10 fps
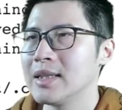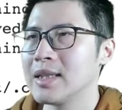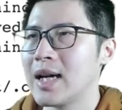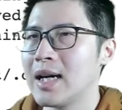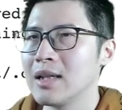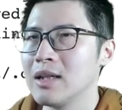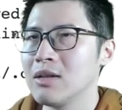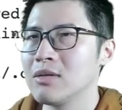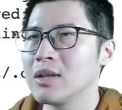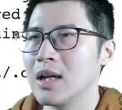
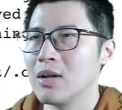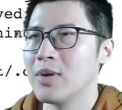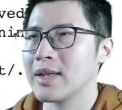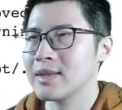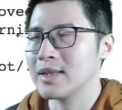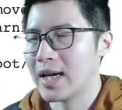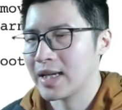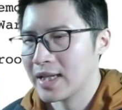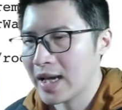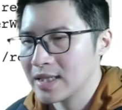download a
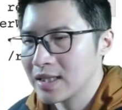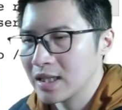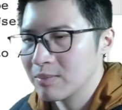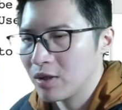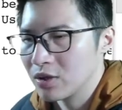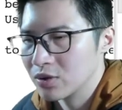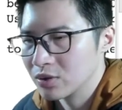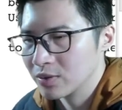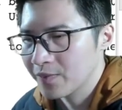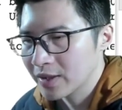ResNet 18 module